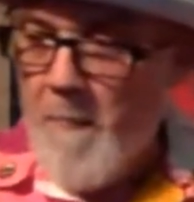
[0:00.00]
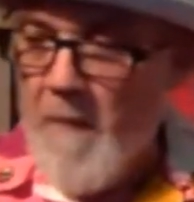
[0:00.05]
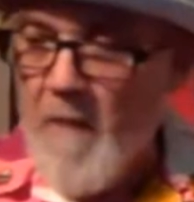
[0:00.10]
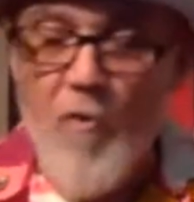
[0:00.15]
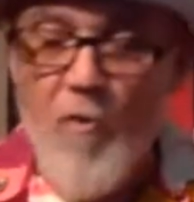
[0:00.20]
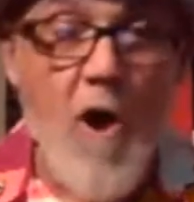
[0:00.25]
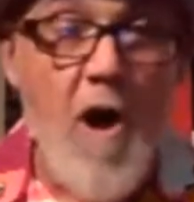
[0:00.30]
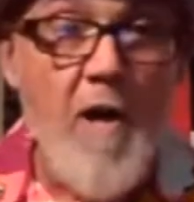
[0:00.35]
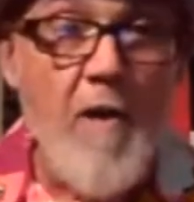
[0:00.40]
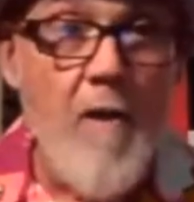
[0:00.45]

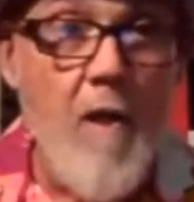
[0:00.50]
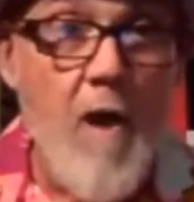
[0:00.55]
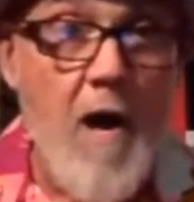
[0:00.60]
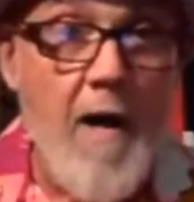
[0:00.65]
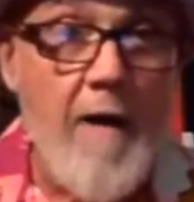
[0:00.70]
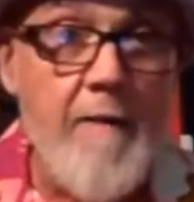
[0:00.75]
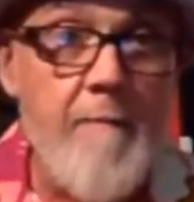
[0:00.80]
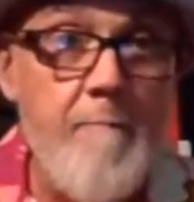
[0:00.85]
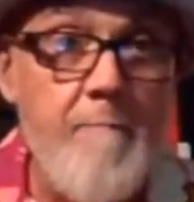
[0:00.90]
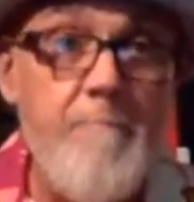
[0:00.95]
Grog
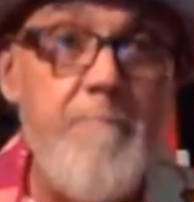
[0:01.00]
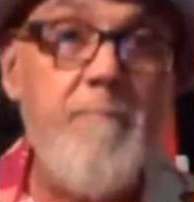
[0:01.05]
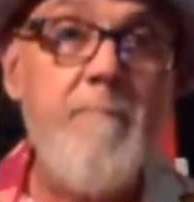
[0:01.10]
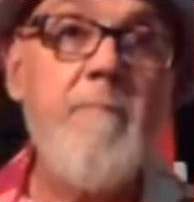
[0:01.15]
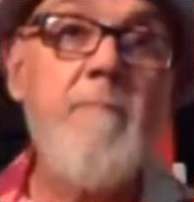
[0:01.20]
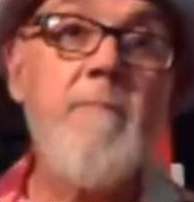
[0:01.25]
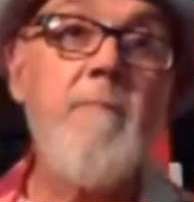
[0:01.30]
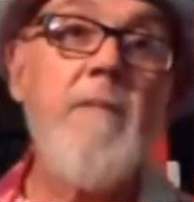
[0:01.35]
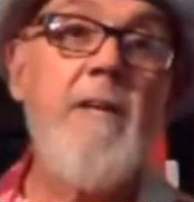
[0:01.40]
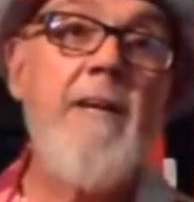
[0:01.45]
Log
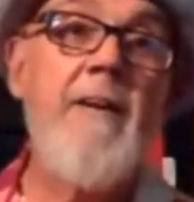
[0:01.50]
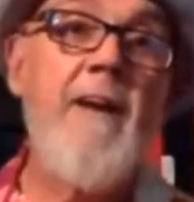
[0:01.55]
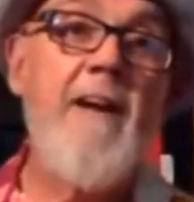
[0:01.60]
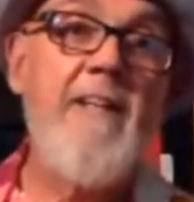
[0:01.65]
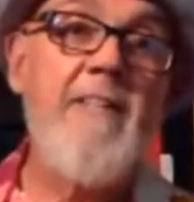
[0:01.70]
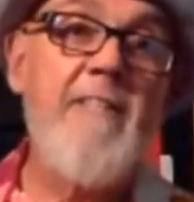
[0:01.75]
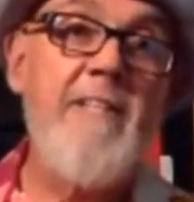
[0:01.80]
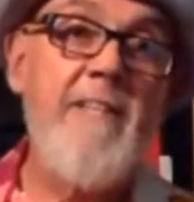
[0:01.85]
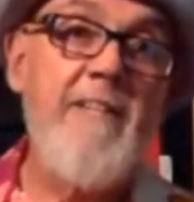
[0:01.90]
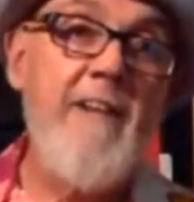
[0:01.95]
in
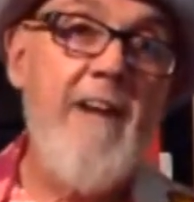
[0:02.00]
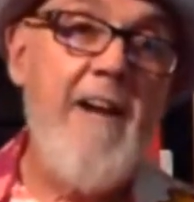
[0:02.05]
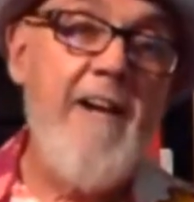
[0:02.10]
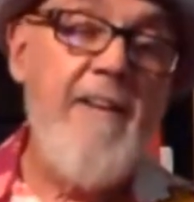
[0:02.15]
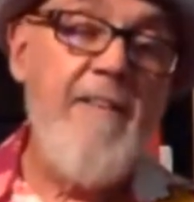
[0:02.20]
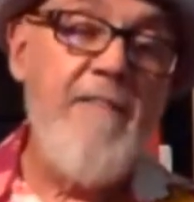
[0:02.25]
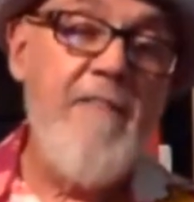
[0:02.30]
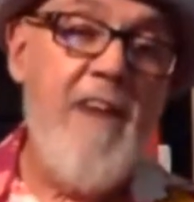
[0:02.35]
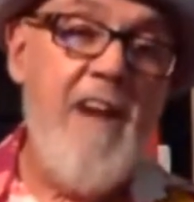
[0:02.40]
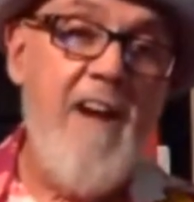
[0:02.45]

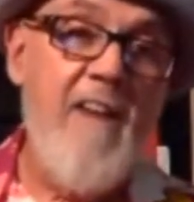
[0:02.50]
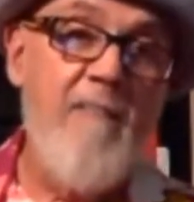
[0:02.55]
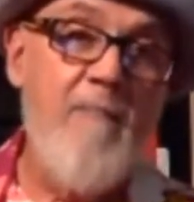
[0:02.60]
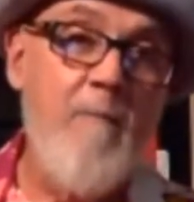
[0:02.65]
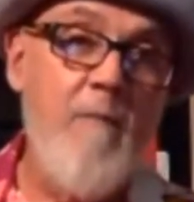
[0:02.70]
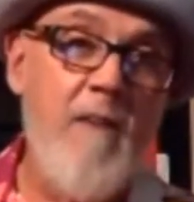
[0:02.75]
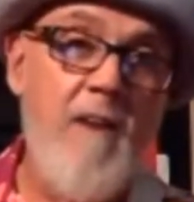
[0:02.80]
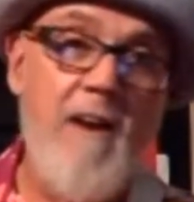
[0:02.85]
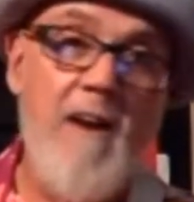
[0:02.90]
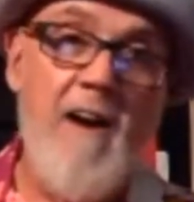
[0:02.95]
1995.
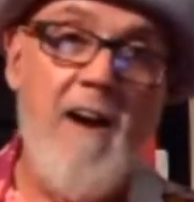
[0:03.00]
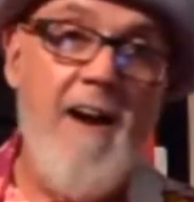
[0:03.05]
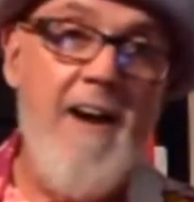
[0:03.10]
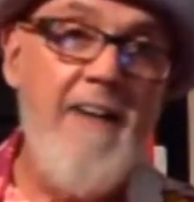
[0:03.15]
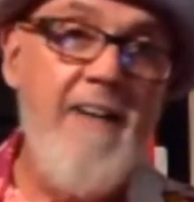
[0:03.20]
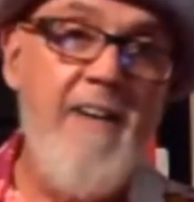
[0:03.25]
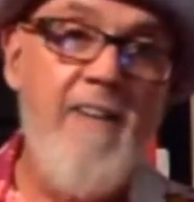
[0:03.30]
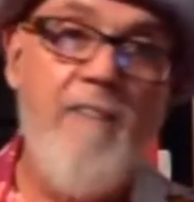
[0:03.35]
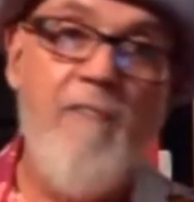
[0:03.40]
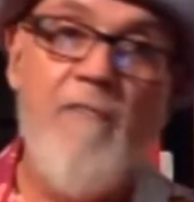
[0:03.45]
I
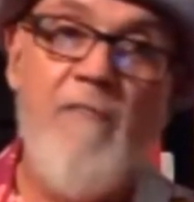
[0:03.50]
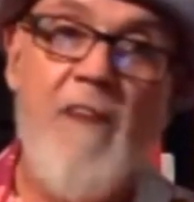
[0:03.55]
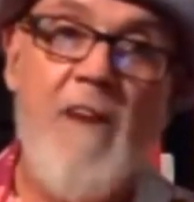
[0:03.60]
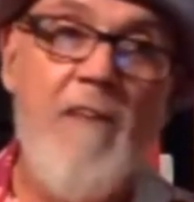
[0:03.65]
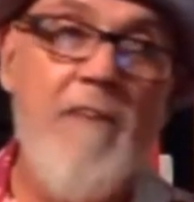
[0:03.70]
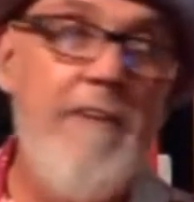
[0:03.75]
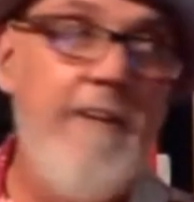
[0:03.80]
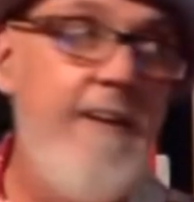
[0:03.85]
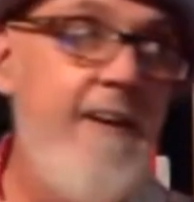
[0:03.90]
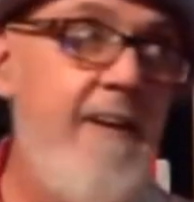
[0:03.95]
never
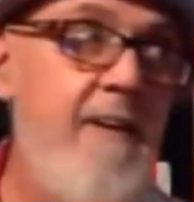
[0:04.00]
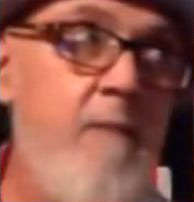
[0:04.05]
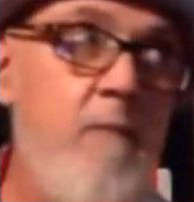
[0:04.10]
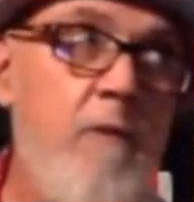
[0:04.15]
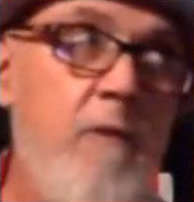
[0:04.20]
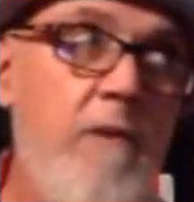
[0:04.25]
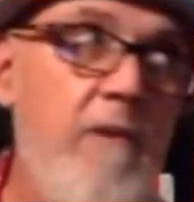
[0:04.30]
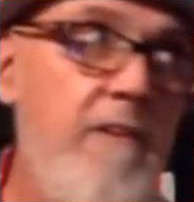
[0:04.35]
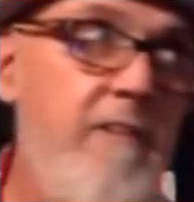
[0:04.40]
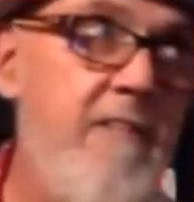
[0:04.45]
found it
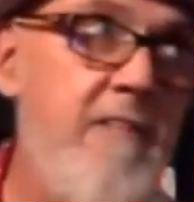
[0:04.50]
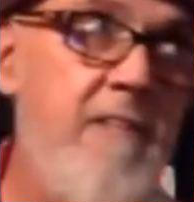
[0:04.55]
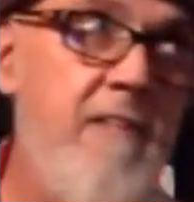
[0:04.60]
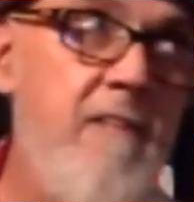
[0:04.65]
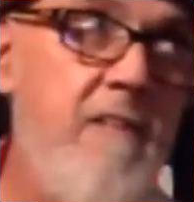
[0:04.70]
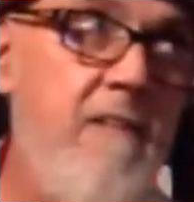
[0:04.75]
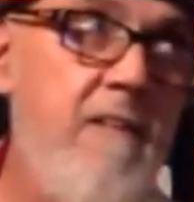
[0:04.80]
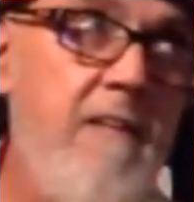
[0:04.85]
anywhere until